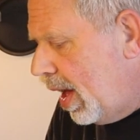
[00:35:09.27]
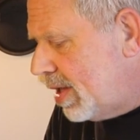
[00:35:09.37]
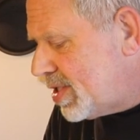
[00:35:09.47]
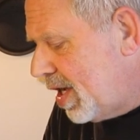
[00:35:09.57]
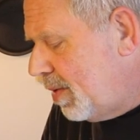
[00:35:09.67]

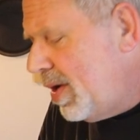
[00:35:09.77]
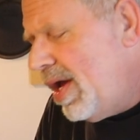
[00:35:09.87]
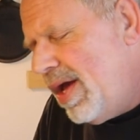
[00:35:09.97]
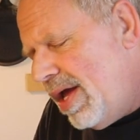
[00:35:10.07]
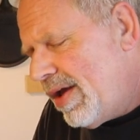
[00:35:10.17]
So
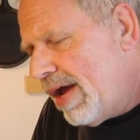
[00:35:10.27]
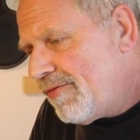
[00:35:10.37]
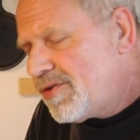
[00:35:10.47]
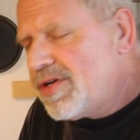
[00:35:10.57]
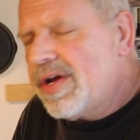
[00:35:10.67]
yeah,
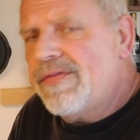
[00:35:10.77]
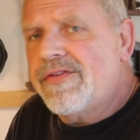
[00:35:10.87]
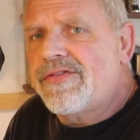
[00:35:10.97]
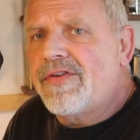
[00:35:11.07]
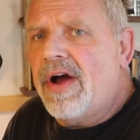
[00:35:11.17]
for sure, give
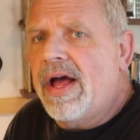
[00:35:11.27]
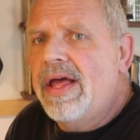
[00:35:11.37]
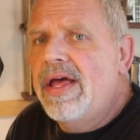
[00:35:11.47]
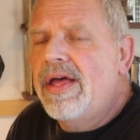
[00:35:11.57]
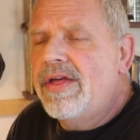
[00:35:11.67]
this a try.
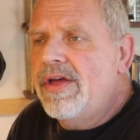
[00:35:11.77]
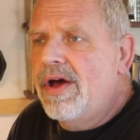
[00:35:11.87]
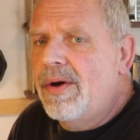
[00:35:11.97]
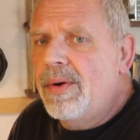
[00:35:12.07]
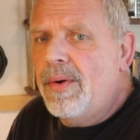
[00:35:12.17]

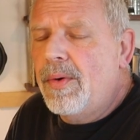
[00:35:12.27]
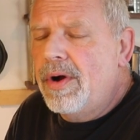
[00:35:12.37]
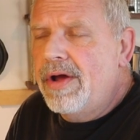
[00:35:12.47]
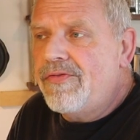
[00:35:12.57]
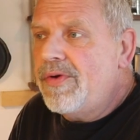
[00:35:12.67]

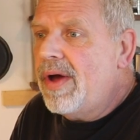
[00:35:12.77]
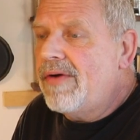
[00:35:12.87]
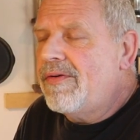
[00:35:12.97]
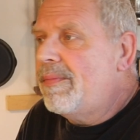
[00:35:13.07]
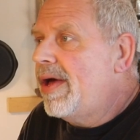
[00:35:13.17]
Or if you
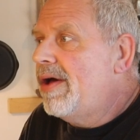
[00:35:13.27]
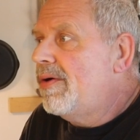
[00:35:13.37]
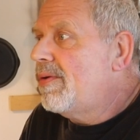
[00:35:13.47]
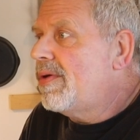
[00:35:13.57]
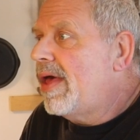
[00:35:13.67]
have a
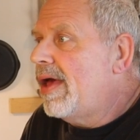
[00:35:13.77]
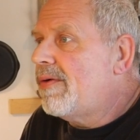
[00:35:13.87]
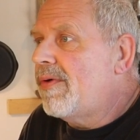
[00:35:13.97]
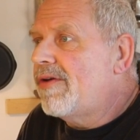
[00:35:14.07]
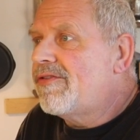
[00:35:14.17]
mayo
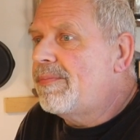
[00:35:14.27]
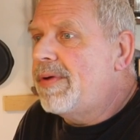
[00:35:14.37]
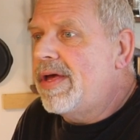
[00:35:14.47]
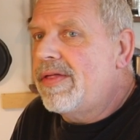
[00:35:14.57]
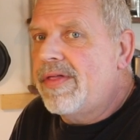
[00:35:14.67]
cake
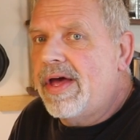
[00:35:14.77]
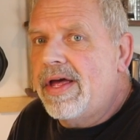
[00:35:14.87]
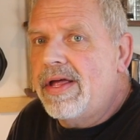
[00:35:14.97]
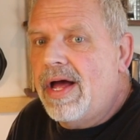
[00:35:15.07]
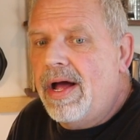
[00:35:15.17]
recipe
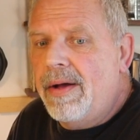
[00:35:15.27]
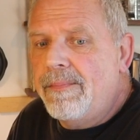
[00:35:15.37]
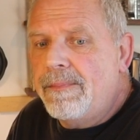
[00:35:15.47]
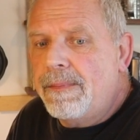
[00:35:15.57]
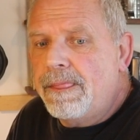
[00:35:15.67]

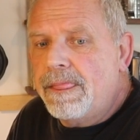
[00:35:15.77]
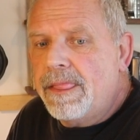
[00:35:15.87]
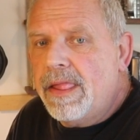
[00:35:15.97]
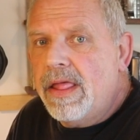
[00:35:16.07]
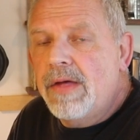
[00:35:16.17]
that
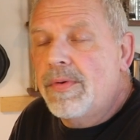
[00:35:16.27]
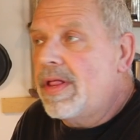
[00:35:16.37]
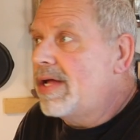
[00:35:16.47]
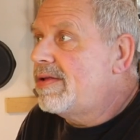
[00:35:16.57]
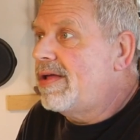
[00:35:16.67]
you would
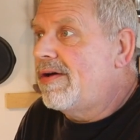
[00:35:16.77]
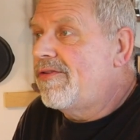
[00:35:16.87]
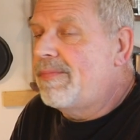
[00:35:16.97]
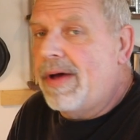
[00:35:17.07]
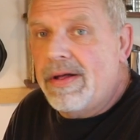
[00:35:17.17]
like to tell
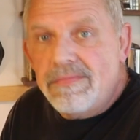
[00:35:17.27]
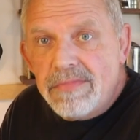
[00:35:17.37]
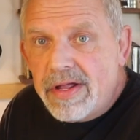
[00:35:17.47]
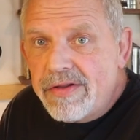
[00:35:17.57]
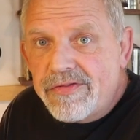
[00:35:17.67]
us about,
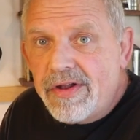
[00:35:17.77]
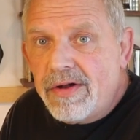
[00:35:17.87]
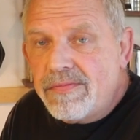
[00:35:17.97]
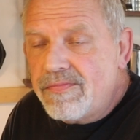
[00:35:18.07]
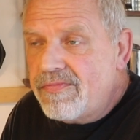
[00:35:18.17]
let us
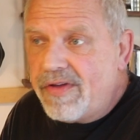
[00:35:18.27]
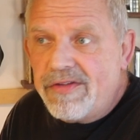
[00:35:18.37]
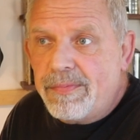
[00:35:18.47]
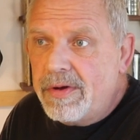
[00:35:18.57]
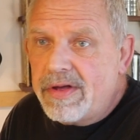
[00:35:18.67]
know.
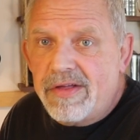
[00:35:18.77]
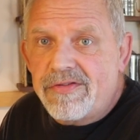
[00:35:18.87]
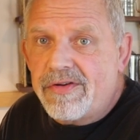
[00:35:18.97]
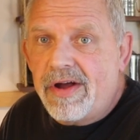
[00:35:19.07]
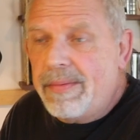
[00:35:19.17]
Facebook,
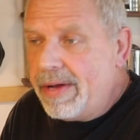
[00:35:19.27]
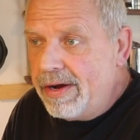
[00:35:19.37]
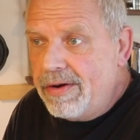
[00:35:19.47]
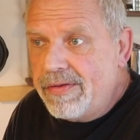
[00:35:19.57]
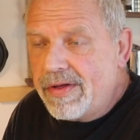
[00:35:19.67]
Instagram,
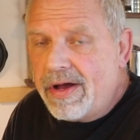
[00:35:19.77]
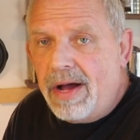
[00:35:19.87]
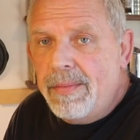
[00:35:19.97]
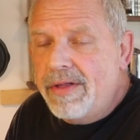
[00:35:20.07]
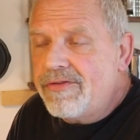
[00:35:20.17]
here in the
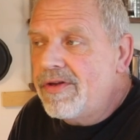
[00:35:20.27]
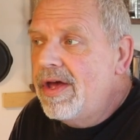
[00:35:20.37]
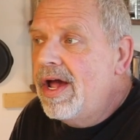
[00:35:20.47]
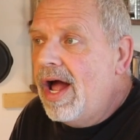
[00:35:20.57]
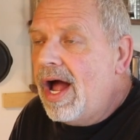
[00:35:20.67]
comments.
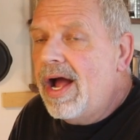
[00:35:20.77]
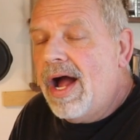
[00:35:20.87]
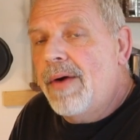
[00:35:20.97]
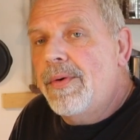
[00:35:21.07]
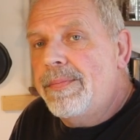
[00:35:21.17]

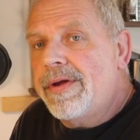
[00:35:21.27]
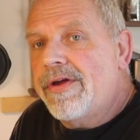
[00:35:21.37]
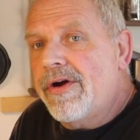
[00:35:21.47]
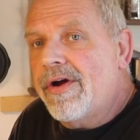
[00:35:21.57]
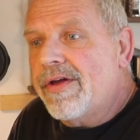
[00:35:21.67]
I would be
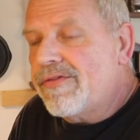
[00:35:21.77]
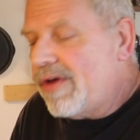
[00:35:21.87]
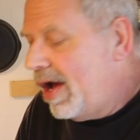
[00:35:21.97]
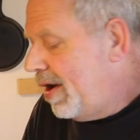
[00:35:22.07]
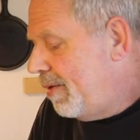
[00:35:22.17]
curious.
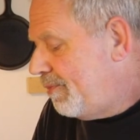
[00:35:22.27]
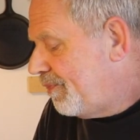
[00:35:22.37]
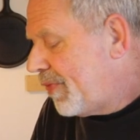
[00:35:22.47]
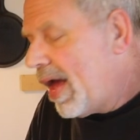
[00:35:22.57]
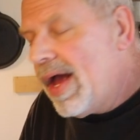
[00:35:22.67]

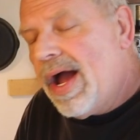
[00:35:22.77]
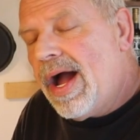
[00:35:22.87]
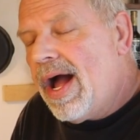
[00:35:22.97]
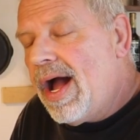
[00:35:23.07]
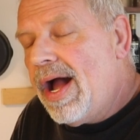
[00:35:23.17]
I
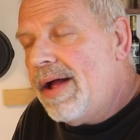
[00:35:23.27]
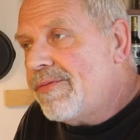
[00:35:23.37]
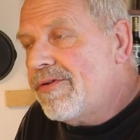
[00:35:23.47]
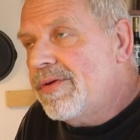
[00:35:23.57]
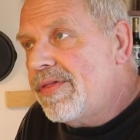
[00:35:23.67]

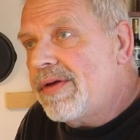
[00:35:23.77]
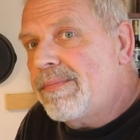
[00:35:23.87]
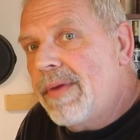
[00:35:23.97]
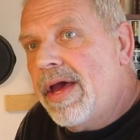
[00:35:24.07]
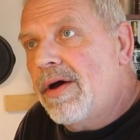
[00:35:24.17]
absolutely
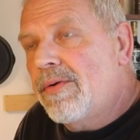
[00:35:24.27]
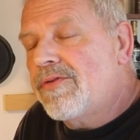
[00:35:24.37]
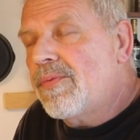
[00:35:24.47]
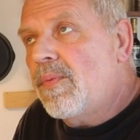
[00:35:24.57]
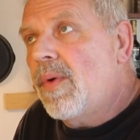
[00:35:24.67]
think mayo
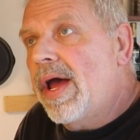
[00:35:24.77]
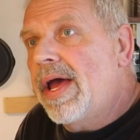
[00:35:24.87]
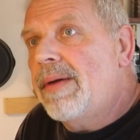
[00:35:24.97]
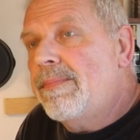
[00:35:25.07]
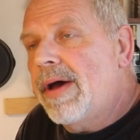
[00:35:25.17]
is
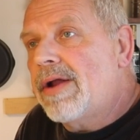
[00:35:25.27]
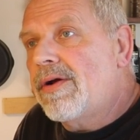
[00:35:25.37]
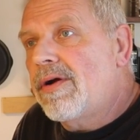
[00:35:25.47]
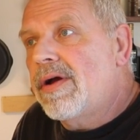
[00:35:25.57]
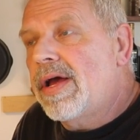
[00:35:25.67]
way
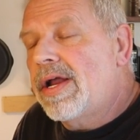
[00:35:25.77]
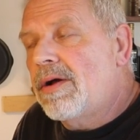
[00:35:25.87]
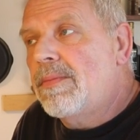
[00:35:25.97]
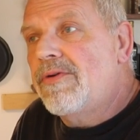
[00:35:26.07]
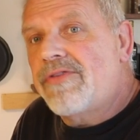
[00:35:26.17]
better in
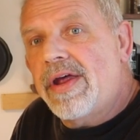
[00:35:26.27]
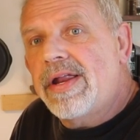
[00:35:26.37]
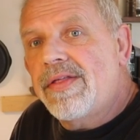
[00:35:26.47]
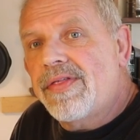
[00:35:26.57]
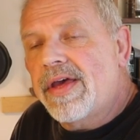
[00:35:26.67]
almost
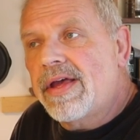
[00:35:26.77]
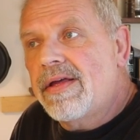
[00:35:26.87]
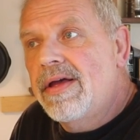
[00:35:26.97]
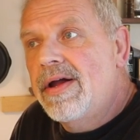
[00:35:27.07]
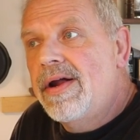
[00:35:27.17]
anything
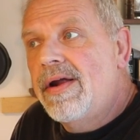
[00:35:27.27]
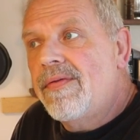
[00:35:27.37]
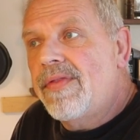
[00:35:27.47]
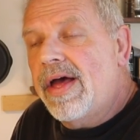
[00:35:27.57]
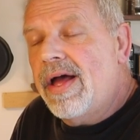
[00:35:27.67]

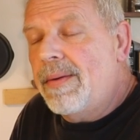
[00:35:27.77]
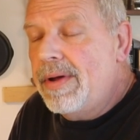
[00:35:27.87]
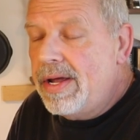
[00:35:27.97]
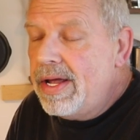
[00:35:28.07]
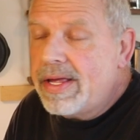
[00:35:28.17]

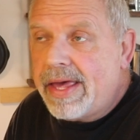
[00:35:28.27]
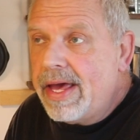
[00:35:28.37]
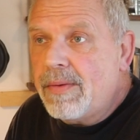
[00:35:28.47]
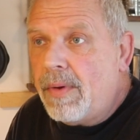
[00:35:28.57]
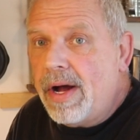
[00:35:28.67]
that,
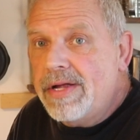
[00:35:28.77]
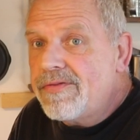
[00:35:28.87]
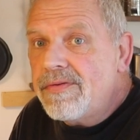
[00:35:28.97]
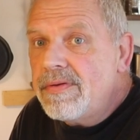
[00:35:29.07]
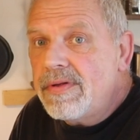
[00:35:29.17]
cake
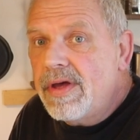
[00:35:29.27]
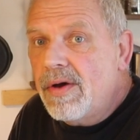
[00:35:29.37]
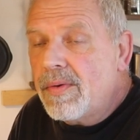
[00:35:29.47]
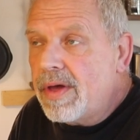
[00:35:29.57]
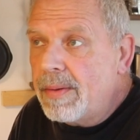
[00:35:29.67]
wise,
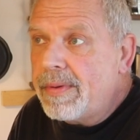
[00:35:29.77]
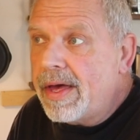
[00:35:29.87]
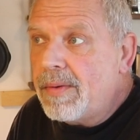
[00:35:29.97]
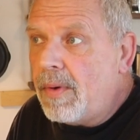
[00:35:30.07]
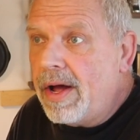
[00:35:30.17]

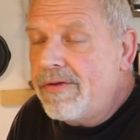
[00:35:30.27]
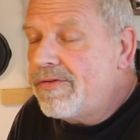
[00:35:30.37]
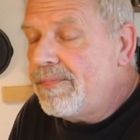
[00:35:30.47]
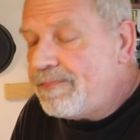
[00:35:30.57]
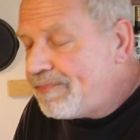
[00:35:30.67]
cupcake wise.